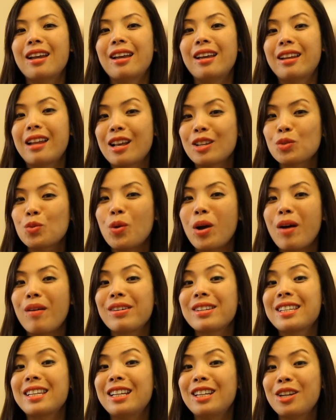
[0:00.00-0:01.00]
and as well
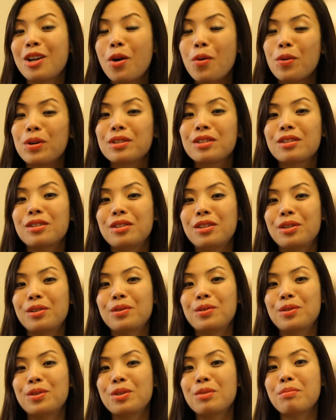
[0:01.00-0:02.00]
as he knows what to
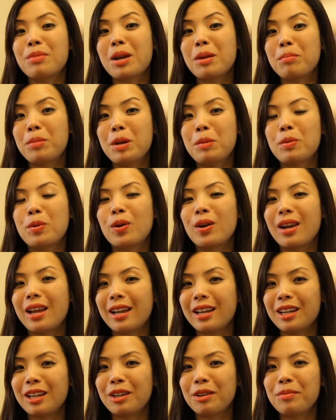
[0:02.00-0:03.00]
do to make people
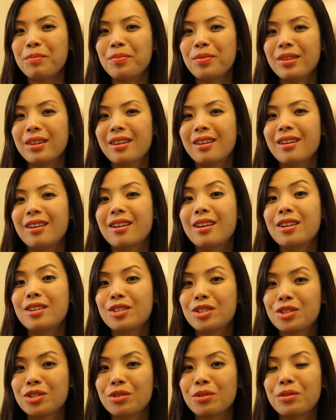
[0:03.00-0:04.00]
like him,
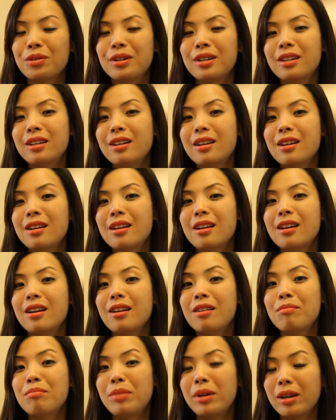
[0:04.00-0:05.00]
enjoy
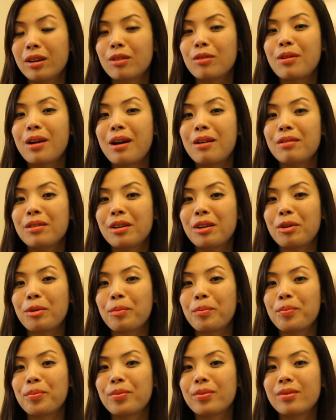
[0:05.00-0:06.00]
being around
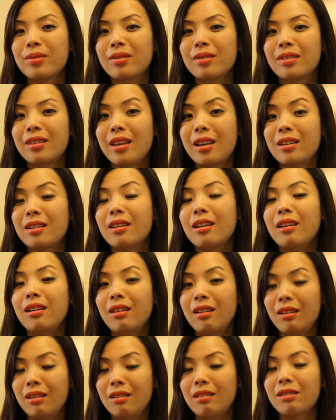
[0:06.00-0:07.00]
him. And he
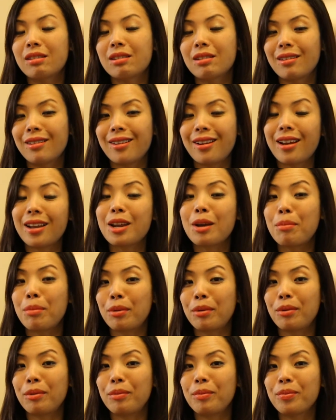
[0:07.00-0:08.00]
is
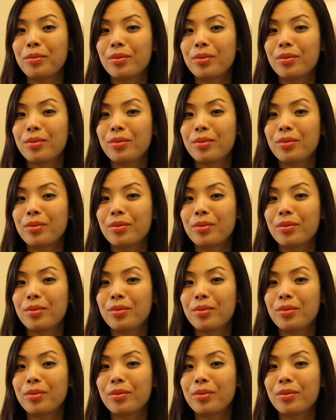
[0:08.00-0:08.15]
likable.